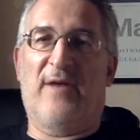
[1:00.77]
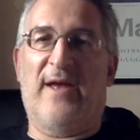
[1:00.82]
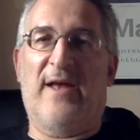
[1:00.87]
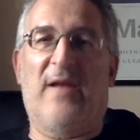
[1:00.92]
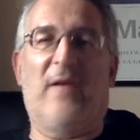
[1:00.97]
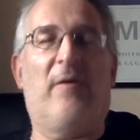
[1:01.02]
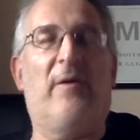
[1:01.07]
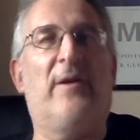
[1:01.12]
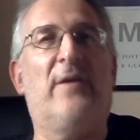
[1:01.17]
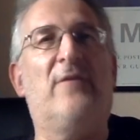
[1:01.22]

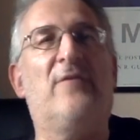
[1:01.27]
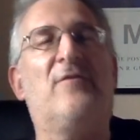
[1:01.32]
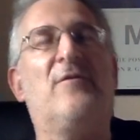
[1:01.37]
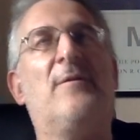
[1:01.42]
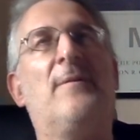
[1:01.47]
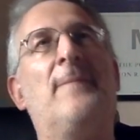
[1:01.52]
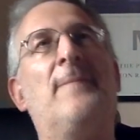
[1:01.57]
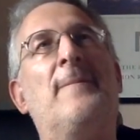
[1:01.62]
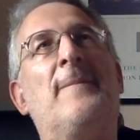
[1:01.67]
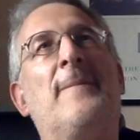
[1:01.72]
airliners.
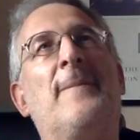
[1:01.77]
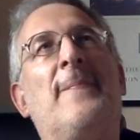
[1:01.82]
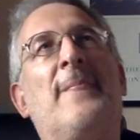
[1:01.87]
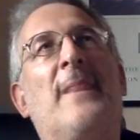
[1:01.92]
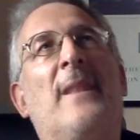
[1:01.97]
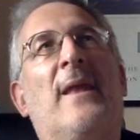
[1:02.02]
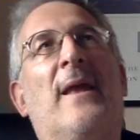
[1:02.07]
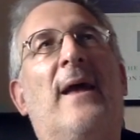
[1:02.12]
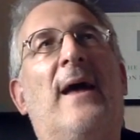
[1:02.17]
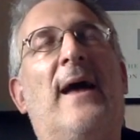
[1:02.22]

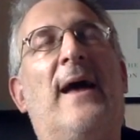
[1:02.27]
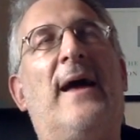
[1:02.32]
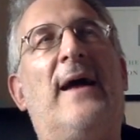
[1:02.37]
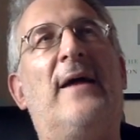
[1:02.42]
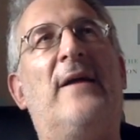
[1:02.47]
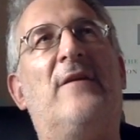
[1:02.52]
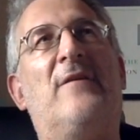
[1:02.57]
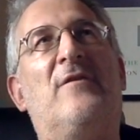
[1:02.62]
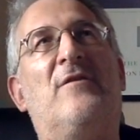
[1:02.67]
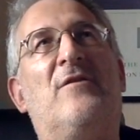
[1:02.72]

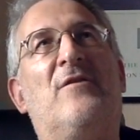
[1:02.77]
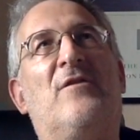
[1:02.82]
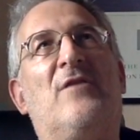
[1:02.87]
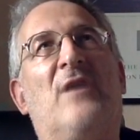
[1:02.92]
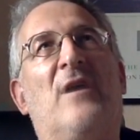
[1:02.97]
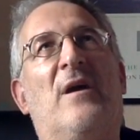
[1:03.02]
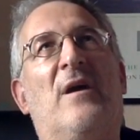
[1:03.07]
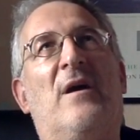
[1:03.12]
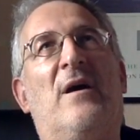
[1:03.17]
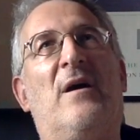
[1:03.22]
And
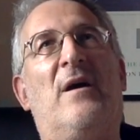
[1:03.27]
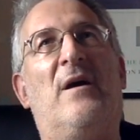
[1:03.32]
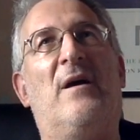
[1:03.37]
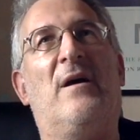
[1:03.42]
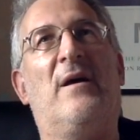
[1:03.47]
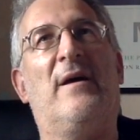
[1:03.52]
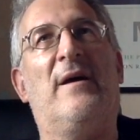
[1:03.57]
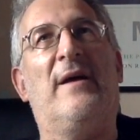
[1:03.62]
uh,